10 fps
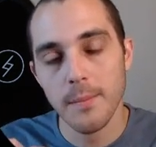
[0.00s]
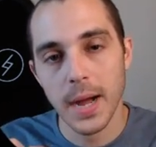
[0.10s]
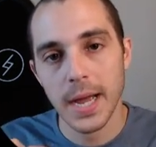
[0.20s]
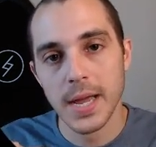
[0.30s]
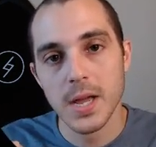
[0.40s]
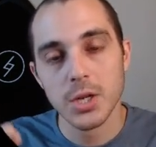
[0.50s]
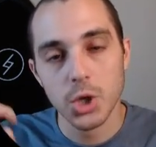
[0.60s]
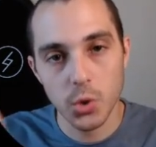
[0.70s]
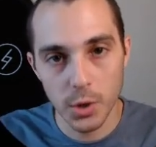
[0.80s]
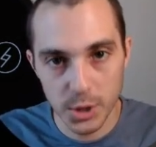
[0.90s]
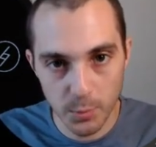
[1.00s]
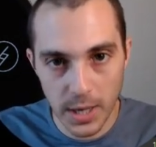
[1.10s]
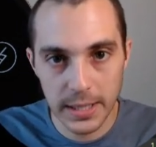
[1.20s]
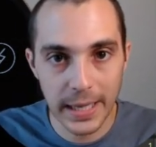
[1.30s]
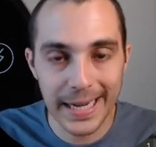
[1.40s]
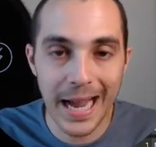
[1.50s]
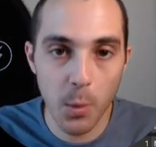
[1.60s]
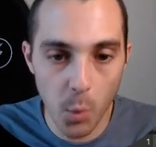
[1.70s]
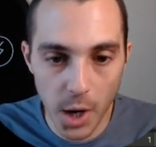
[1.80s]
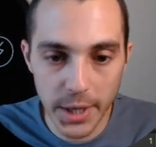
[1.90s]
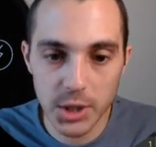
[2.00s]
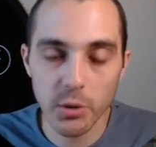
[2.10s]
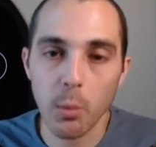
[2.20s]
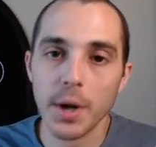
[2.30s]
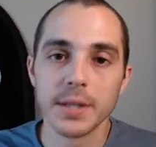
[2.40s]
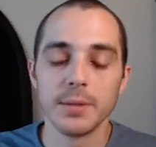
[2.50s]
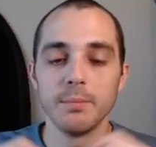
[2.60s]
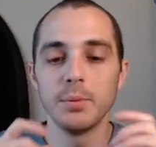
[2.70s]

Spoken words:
my short spread like I wanted. So I wanted to